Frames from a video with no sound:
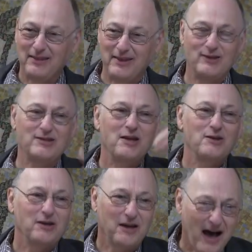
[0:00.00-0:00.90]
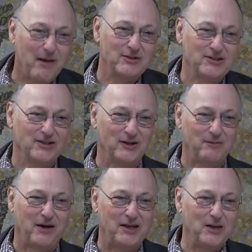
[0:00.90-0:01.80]
this commentary
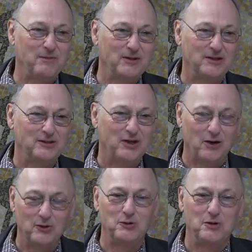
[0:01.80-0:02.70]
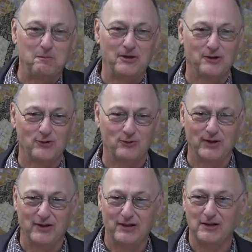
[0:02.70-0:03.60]
by Ibn Daoud appears
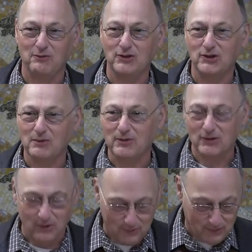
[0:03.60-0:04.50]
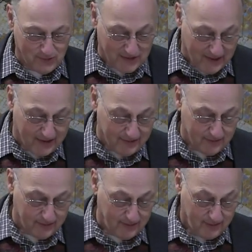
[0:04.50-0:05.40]
with it, in which Ibn Daoud
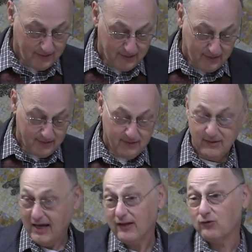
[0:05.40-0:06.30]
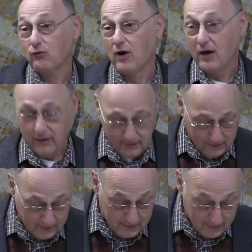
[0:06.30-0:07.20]
says, that's wrong.
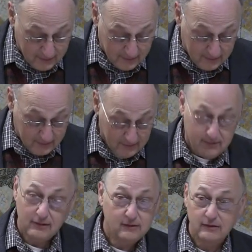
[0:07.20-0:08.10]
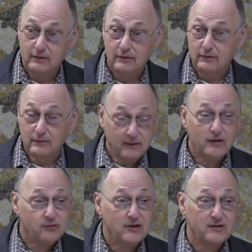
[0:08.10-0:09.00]

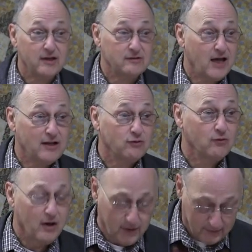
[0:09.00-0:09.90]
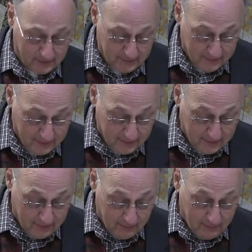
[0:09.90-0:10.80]
that's what he says, that's
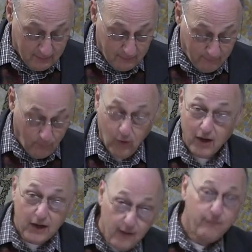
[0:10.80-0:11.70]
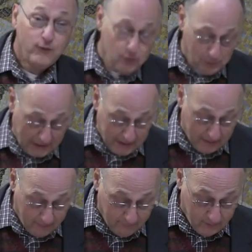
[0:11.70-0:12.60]
wrong. or if you
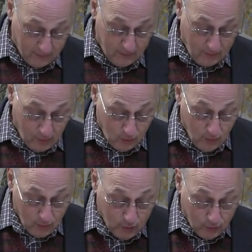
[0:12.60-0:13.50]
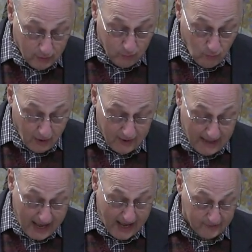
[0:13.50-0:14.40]
leave, who could one
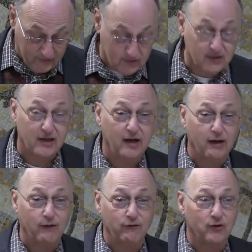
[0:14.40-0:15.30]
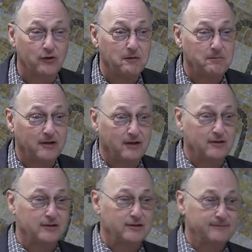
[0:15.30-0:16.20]
ask to care for the parent?